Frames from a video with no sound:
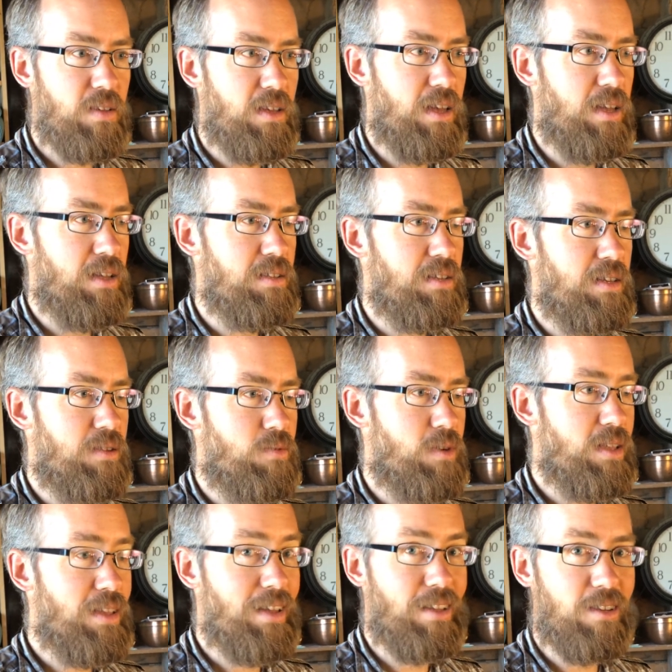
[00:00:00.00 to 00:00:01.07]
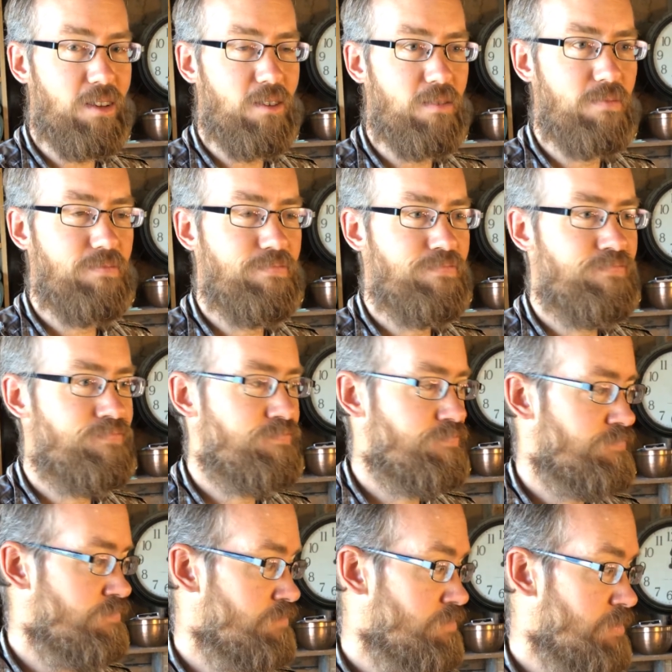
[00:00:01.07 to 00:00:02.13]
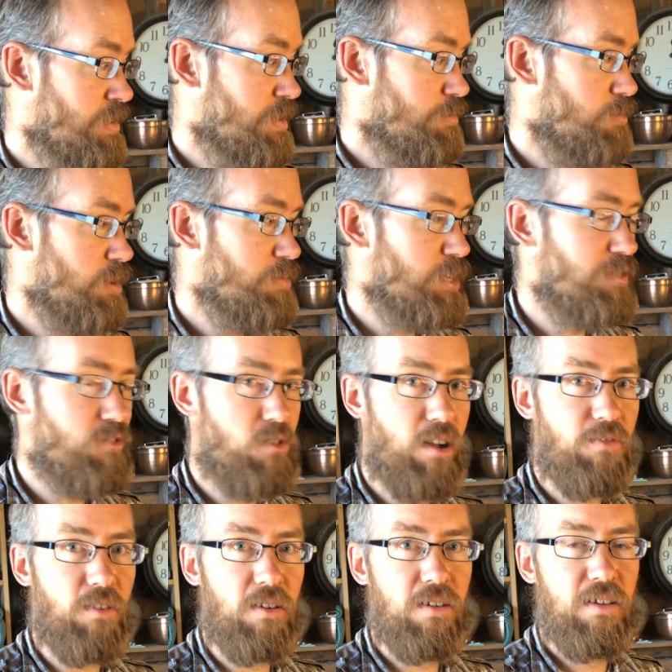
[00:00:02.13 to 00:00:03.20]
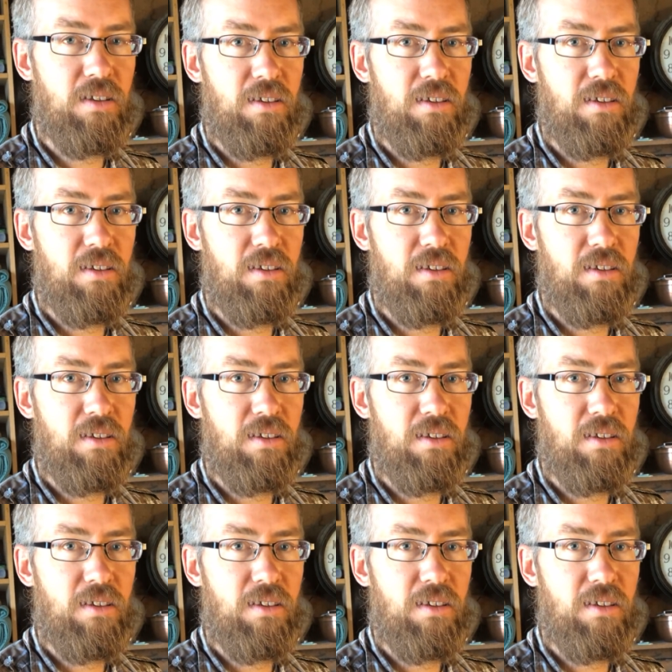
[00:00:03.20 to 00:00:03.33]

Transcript: and it really can go pretty much forever.